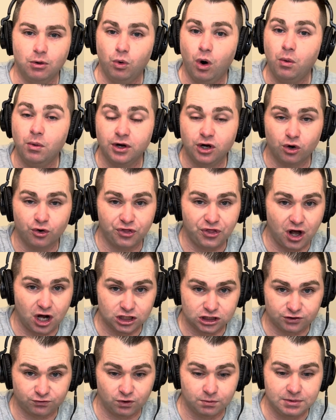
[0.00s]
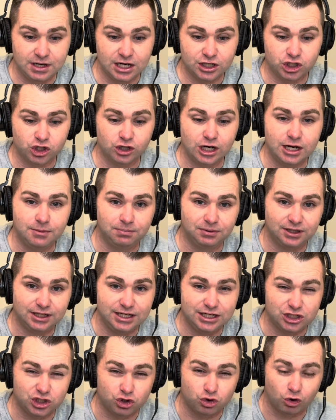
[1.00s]
what were your thoughts from yesterday?
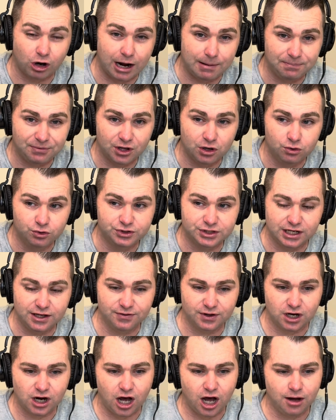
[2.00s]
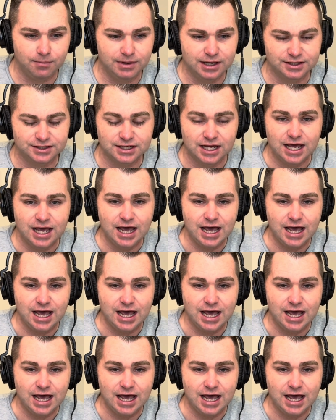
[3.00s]
Please drop those in the comments.